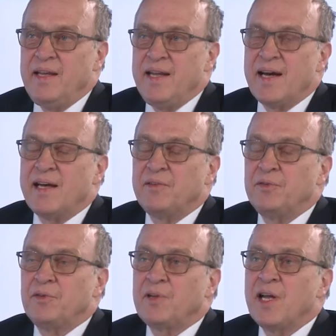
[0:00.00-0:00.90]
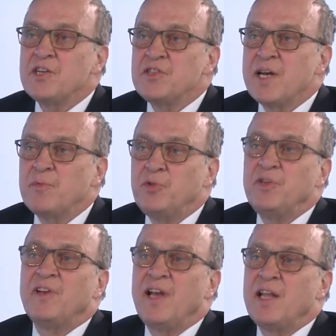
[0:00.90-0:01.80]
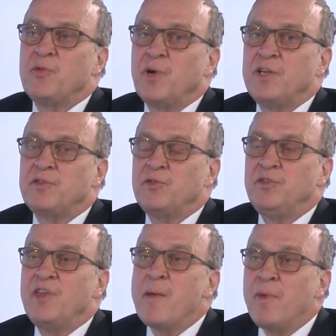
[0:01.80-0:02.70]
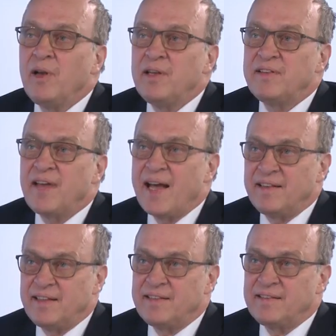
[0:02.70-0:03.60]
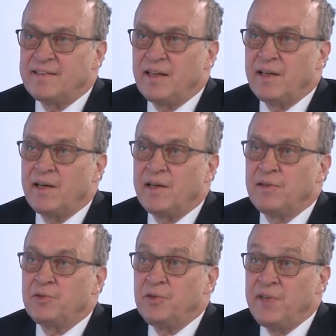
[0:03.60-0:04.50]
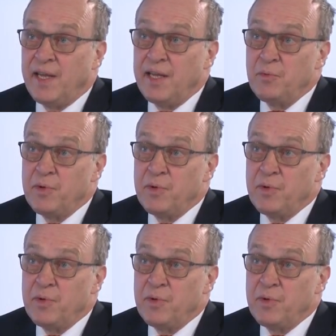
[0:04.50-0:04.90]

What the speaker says: Yeah, so Candriam Switzerland wants to double its assets today.